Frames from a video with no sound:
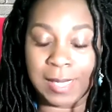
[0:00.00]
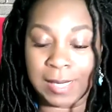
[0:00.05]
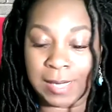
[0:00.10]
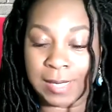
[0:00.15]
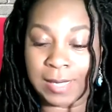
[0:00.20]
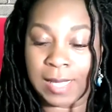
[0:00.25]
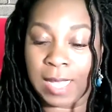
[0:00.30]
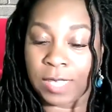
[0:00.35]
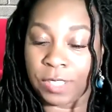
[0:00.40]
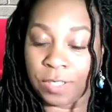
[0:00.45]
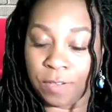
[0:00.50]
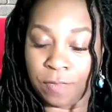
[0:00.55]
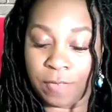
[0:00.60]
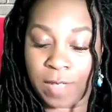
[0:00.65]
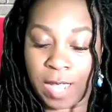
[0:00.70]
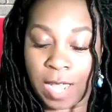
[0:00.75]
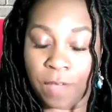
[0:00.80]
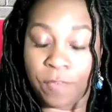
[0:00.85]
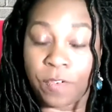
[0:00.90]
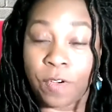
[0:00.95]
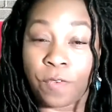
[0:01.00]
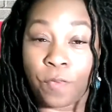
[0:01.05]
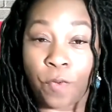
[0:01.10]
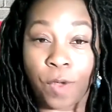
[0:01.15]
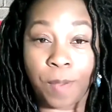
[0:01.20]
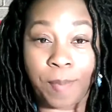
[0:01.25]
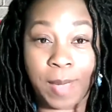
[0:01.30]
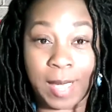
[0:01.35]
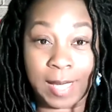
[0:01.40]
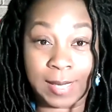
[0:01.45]
Section
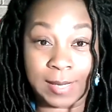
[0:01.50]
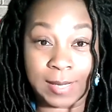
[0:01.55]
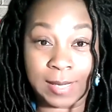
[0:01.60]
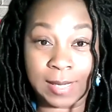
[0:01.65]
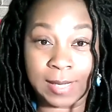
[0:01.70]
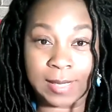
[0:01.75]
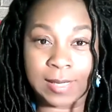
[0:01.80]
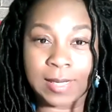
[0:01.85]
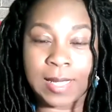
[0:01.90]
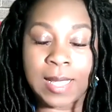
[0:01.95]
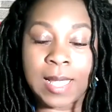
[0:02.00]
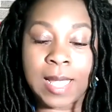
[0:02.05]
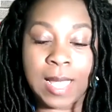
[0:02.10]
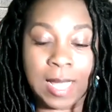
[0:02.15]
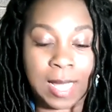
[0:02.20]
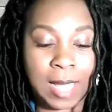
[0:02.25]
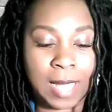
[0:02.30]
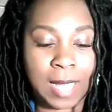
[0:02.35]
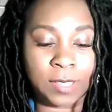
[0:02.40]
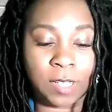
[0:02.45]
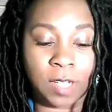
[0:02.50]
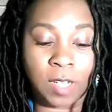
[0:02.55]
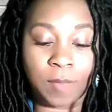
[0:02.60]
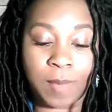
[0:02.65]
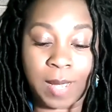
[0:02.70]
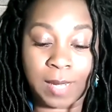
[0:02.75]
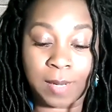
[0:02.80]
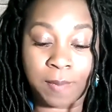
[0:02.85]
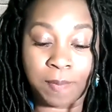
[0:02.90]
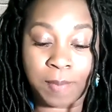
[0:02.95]
504 basics. I talk
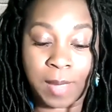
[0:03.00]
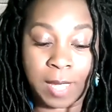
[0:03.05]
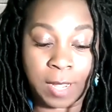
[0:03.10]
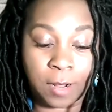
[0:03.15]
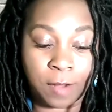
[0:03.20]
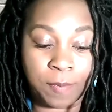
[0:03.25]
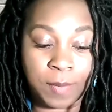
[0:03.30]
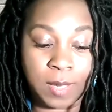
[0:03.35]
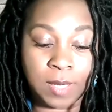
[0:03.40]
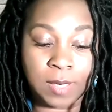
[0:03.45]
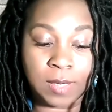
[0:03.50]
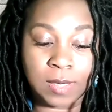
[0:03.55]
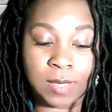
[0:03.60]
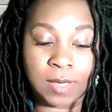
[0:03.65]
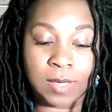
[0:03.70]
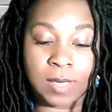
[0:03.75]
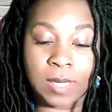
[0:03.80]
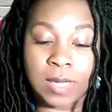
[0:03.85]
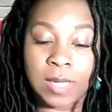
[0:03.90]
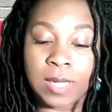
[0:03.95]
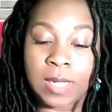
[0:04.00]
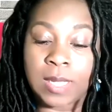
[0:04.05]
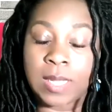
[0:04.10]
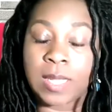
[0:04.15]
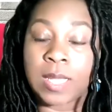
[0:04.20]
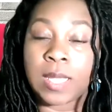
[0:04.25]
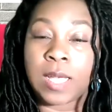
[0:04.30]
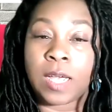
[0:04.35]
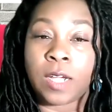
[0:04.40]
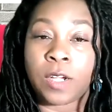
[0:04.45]
about impairments.
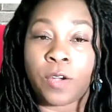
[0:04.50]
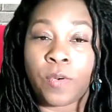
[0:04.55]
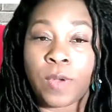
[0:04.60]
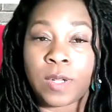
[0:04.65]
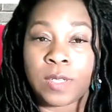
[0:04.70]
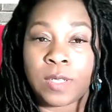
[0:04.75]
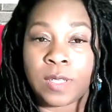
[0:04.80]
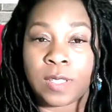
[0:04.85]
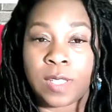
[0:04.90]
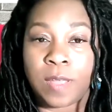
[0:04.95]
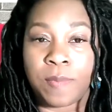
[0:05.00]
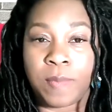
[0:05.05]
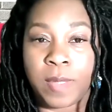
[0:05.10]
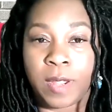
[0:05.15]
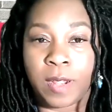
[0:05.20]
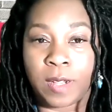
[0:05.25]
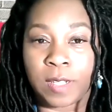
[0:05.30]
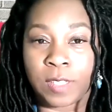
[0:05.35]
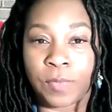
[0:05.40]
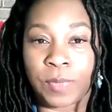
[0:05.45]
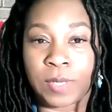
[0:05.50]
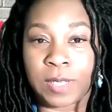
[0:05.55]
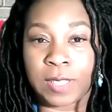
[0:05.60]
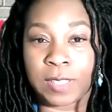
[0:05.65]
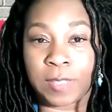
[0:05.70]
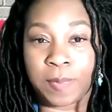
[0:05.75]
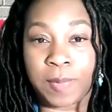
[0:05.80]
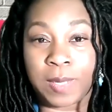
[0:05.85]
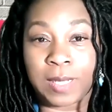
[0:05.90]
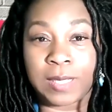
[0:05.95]
According to the Americans with
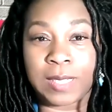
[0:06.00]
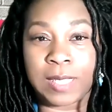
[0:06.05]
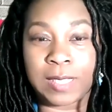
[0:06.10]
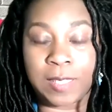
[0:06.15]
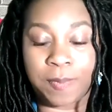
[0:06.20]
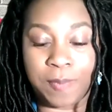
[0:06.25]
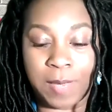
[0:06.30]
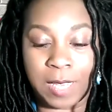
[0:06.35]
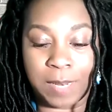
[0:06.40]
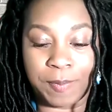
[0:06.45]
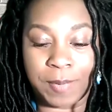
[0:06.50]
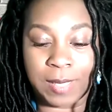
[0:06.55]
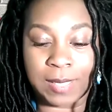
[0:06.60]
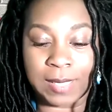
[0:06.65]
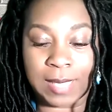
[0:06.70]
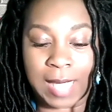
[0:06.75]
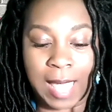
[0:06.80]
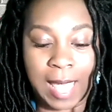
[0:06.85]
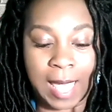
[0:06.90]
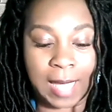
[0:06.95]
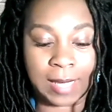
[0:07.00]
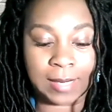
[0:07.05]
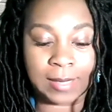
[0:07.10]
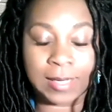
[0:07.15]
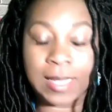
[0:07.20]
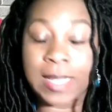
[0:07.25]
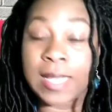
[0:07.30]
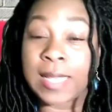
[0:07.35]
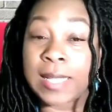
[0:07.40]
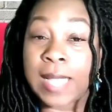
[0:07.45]
Disabilities Amendments Act,
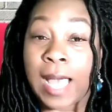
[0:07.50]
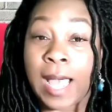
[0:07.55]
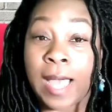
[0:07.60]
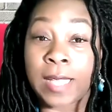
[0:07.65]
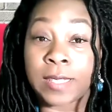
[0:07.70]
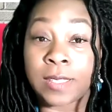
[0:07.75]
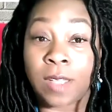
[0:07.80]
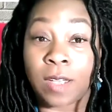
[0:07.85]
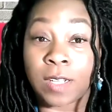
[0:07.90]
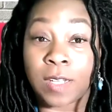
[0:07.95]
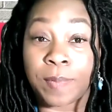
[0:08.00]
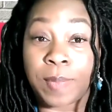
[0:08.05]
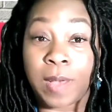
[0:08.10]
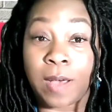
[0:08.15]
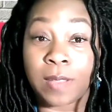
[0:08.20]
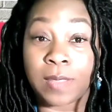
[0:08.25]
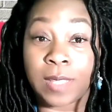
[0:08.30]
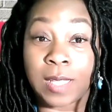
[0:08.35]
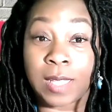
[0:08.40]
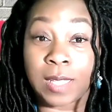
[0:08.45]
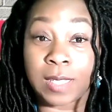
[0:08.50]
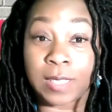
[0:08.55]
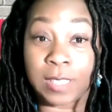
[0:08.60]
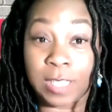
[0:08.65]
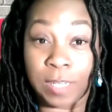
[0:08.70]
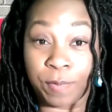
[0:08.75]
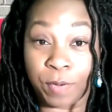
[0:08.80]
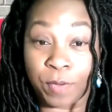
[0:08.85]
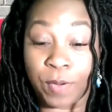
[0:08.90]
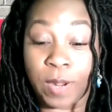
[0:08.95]
I talk about the
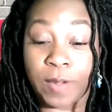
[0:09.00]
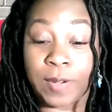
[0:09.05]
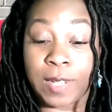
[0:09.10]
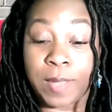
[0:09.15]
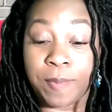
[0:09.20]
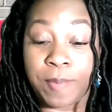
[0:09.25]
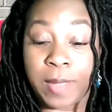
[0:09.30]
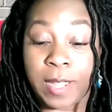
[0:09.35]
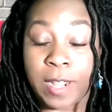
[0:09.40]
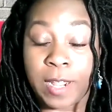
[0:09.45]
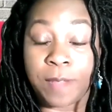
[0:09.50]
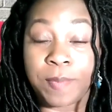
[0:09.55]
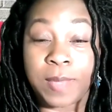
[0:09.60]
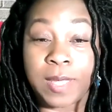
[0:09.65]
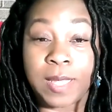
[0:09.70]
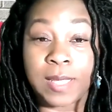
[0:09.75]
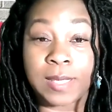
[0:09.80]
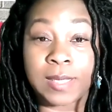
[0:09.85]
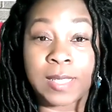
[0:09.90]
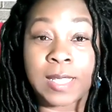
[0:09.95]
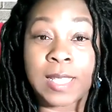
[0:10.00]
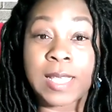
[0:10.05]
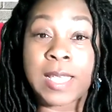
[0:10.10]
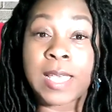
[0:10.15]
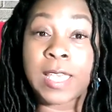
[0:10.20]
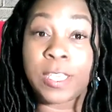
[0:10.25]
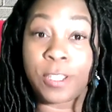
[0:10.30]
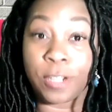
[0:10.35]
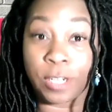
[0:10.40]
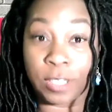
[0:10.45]
temporary impairments,
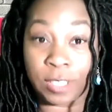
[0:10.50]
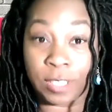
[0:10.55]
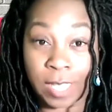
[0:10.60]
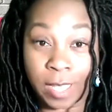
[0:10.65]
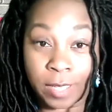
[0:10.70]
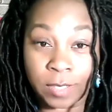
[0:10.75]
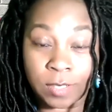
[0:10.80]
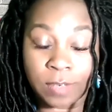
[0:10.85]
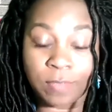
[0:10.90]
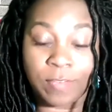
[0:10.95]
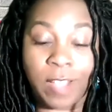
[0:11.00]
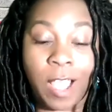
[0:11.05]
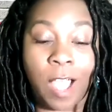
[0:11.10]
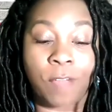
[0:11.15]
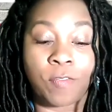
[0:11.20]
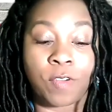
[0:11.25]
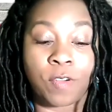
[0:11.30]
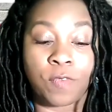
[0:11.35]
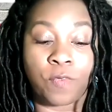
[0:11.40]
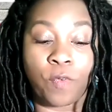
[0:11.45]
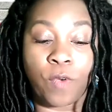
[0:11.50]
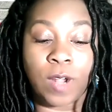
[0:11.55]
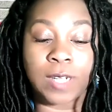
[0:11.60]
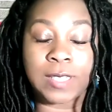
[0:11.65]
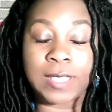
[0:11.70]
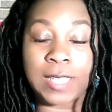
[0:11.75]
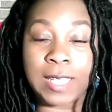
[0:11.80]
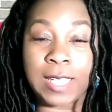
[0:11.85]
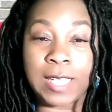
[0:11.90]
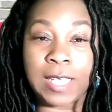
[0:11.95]
your Section 504
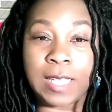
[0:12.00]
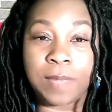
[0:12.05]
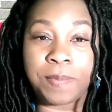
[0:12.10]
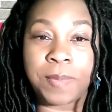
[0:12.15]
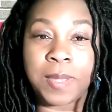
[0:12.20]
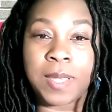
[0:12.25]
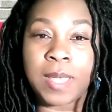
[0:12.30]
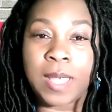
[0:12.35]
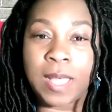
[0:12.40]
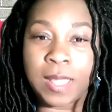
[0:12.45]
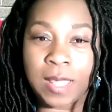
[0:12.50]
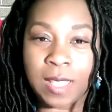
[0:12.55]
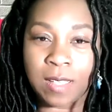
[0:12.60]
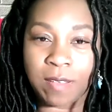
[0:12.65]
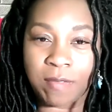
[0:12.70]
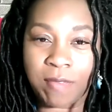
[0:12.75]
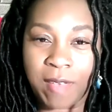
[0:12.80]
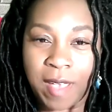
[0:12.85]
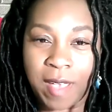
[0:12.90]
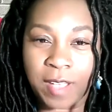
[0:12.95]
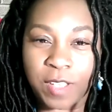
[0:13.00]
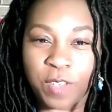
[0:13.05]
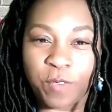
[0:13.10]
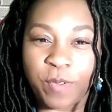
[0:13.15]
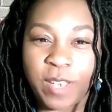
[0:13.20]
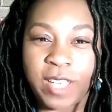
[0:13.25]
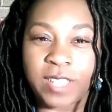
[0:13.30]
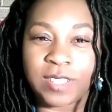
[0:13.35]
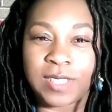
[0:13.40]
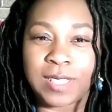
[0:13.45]
team, the
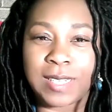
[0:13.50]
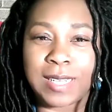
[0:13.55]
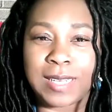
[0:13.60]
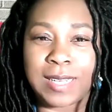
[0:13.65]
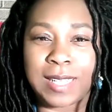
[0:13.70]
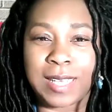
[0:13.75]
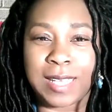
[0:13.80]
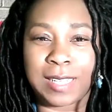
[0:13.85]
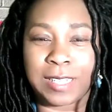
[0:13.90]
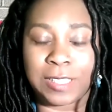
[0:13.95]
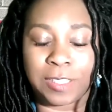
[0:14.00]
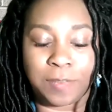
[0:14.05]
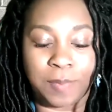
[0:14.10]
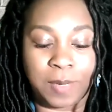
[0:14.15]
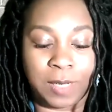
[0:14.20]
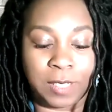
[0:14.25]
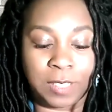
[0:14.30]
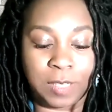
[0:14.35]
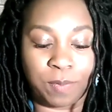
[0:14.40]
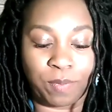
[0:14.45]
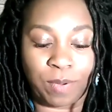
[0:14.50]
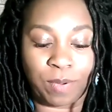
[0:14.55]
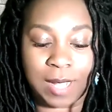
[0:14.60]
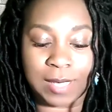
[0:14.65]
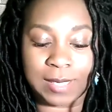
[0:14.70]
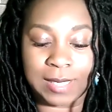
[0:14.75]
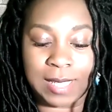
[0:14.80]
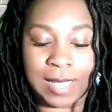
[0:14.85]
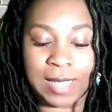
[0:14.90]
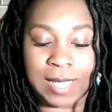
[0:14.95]
evaluation and the eligibility
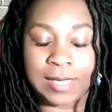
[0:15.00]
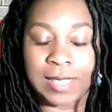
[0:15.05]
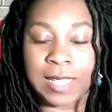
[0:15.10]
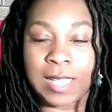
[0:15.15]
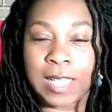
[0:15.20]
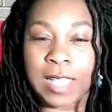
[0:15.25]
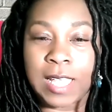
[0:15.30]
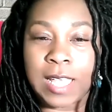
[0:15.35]
process,